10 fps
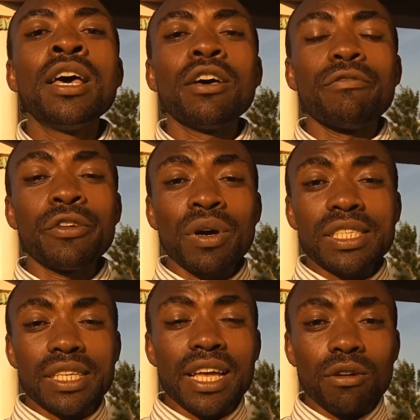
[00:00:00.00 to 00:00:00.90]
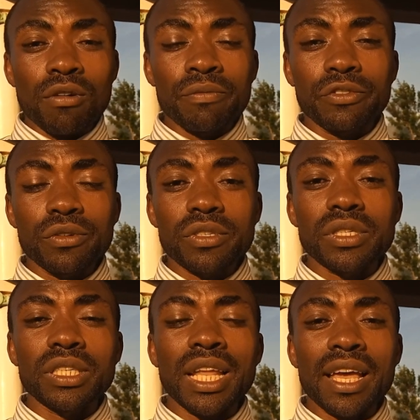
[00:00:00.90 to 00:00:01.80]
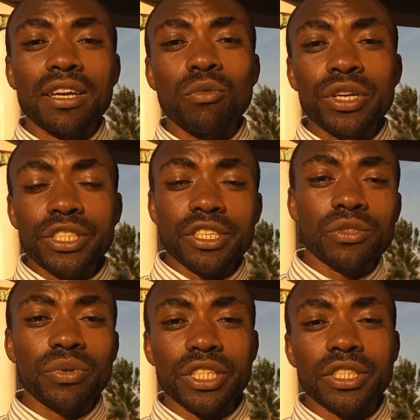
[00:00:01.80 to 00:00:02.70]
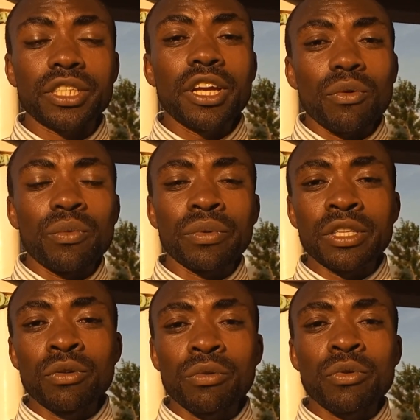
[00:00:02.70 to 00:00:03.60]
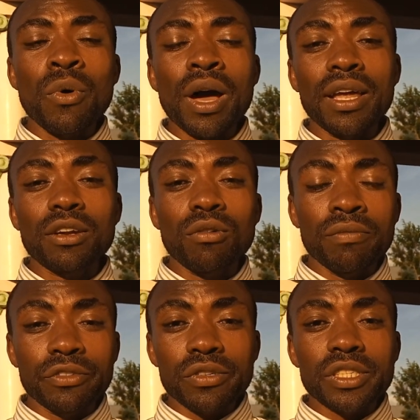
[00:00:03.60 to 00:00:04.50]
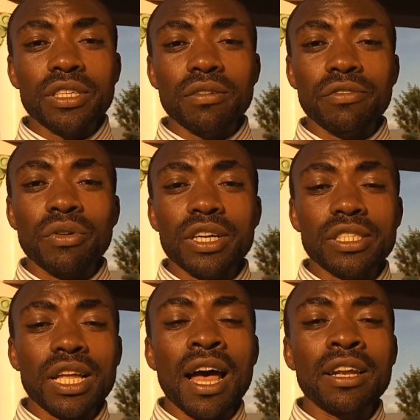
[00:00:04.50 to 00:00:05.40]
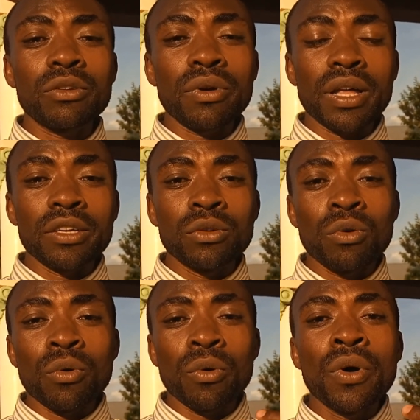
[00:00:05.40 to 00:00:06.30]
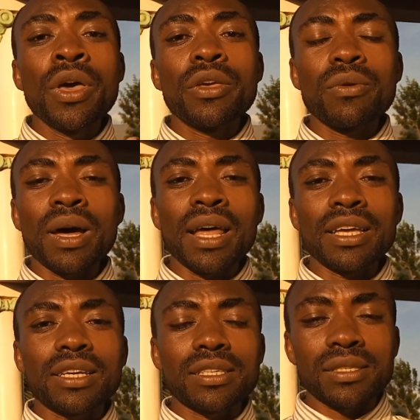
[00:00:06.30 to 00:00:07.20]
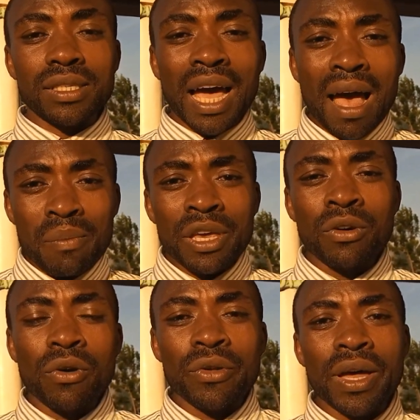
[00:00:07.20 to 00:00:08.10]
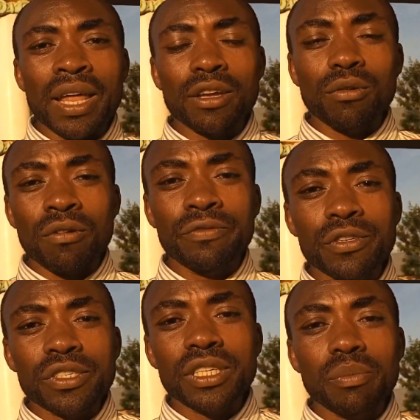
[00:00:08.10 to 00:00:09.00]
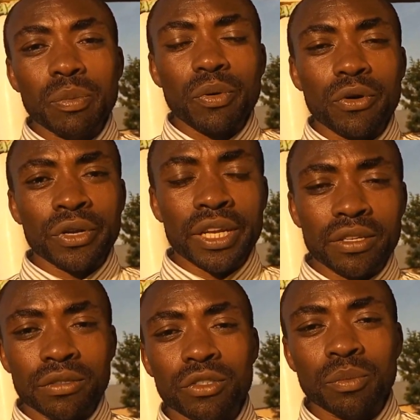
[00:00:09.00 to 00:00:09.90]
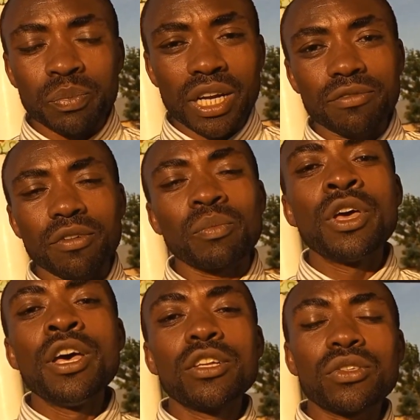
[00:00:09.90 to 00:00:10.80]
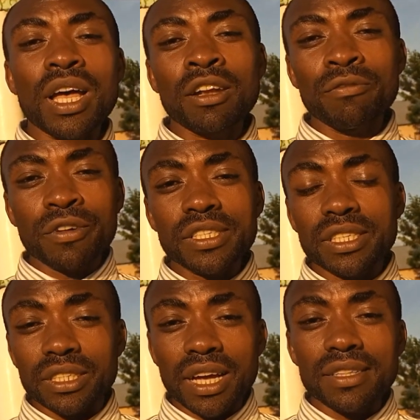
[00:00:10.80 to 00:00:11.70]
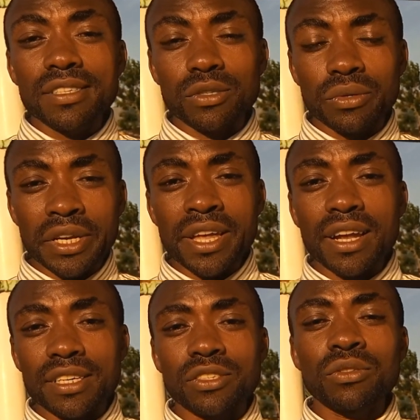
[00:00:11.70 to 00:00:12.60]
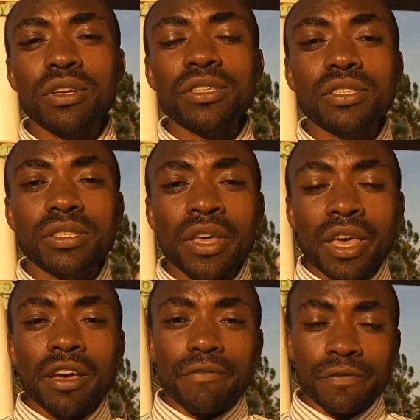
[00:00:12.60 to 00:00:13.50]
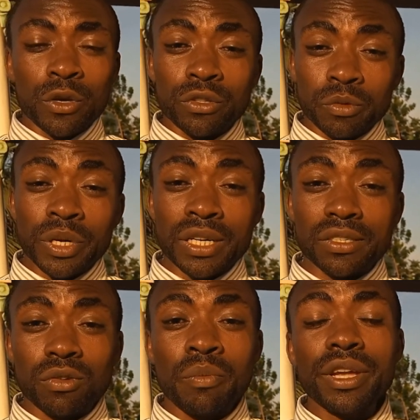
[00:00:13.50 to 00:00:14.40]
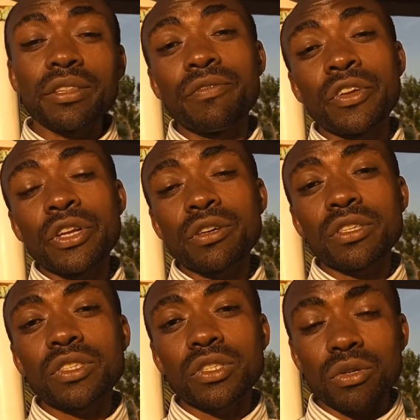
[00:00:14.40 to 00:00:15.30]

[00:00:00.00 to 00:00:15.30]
viewers get confused, like which is which. You are like confusing viewers, and you are like scamming, or you are like confusing people on the YouTube platform. So, and of course it hurts creators, those YouTubers who made videos,